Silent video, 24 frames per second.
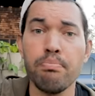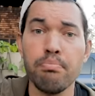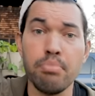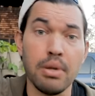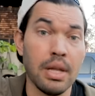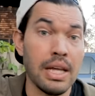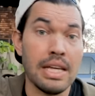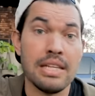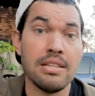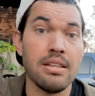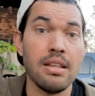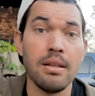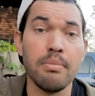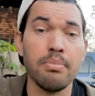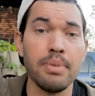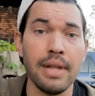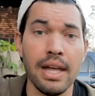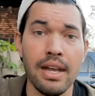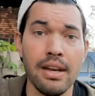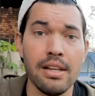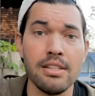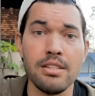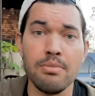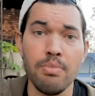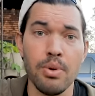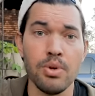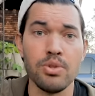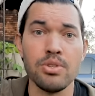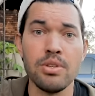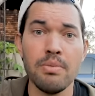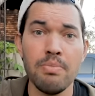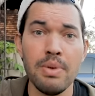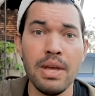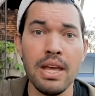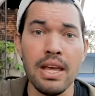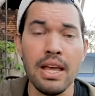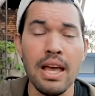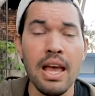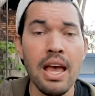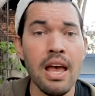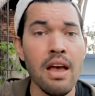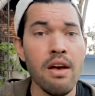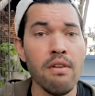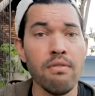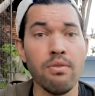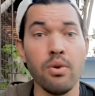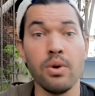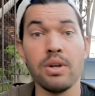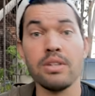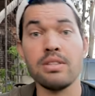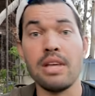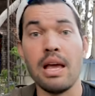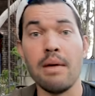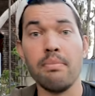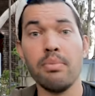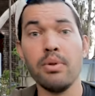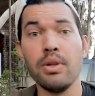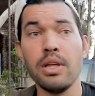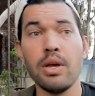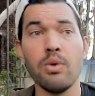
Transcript: place in the plant it's supposed to be. For example,